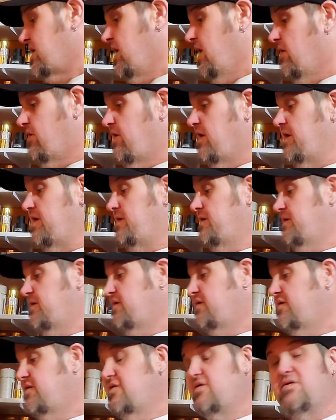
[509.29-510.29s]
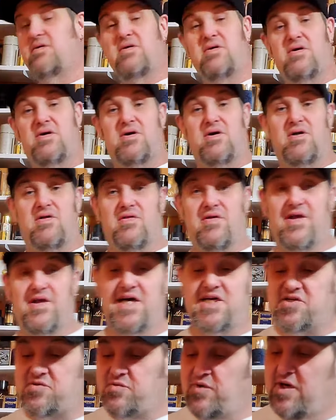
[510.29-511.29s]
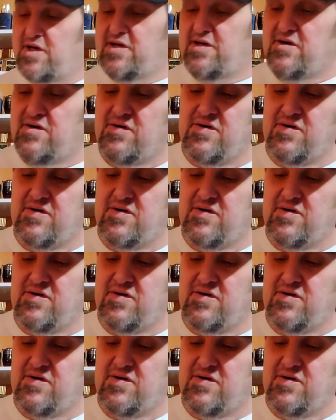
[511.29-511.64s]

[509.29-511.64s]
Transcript: All right. The next one.